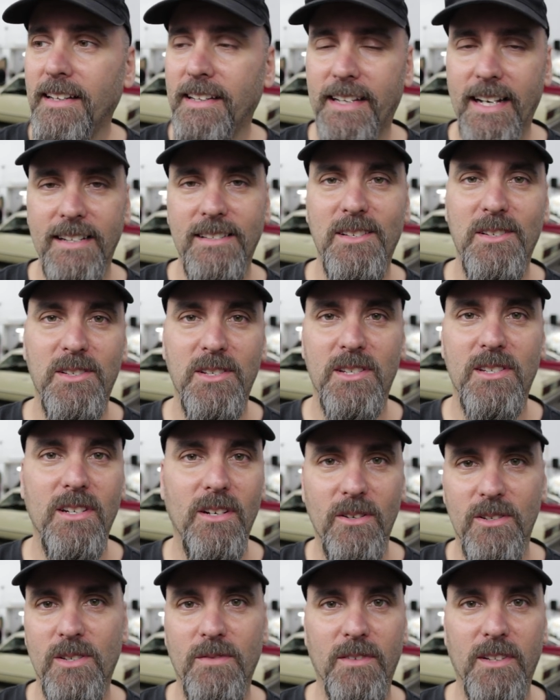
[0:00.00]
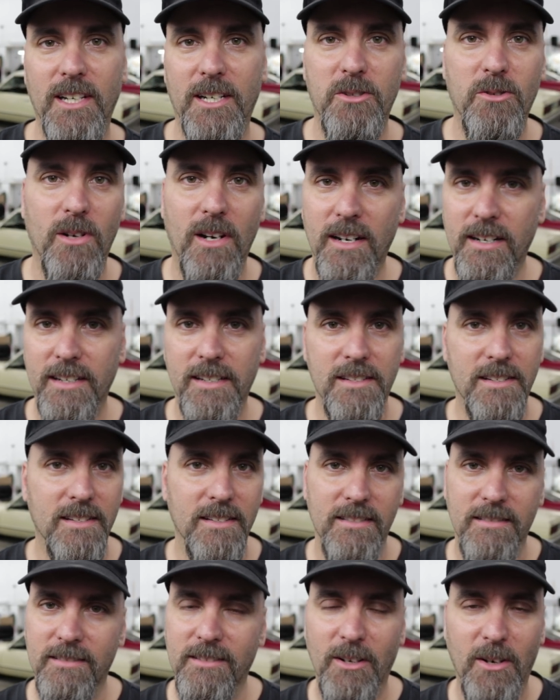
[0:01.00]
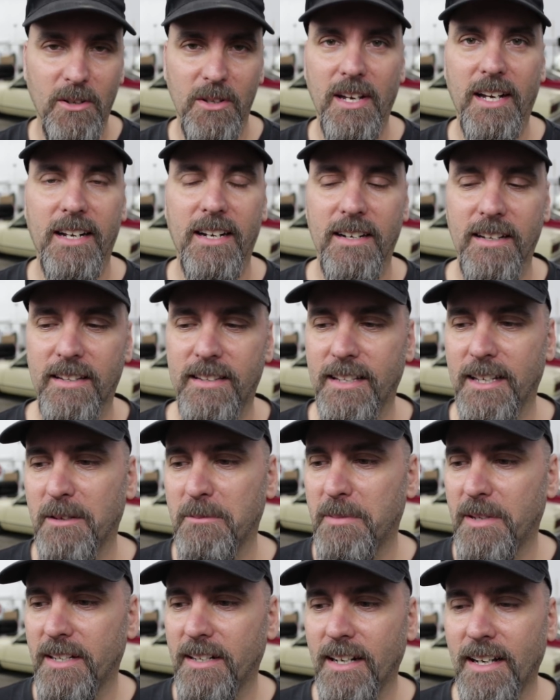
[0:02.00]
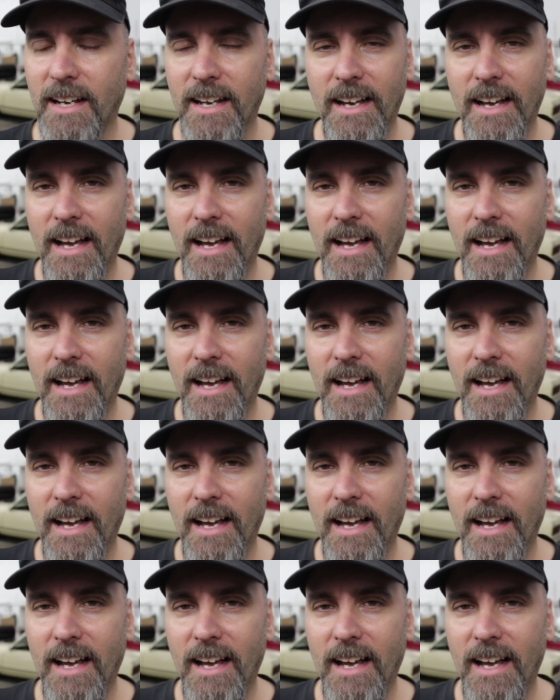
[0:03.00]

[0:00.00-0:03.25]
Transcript: Yes, it's a series of electronics and all that kind of thing, but